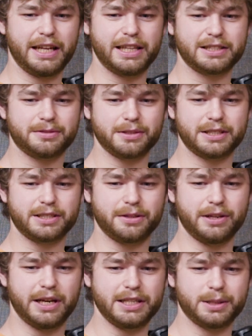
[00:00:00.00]
that's what's
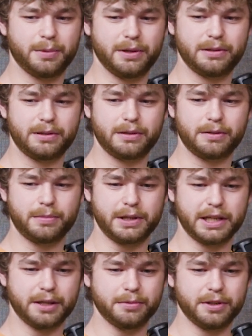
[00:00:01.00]
so nice about
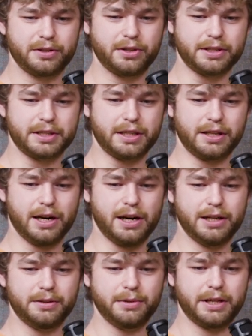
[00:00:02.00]
being able to trust in
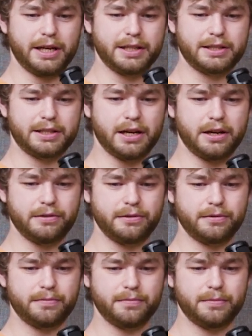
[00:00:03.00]
God with that stuff.
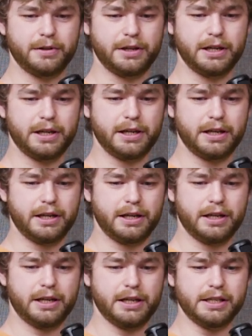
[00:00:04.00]

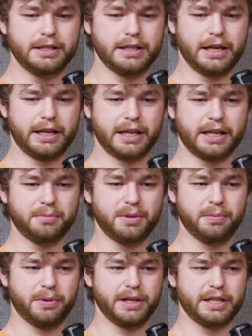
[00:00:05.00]
It's like it can
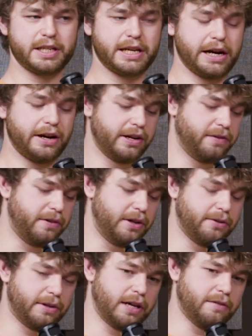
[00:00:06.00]
be pretty scary if you
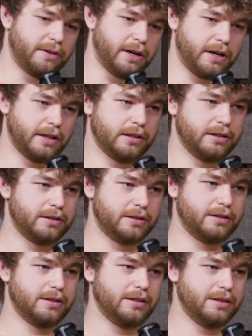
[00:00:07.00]
don't have God.
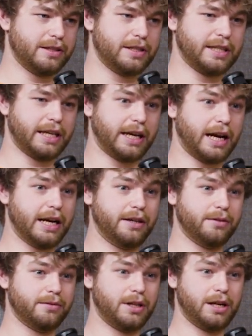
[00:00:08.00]
It's like
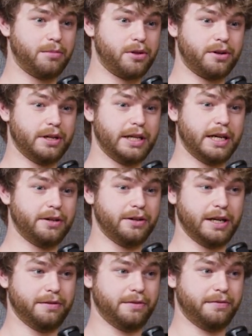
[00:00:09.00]
I'm 30, I
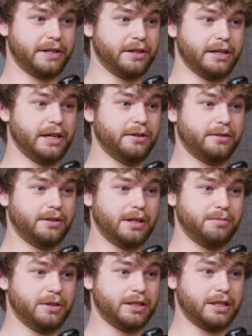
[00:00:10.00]
don't have it figured out.
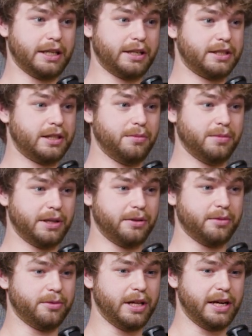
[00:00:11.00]
I'm just like stumbling
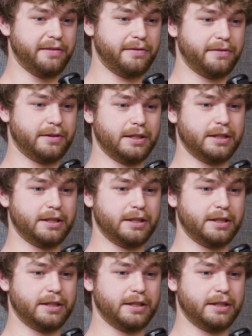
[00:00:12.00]
through life.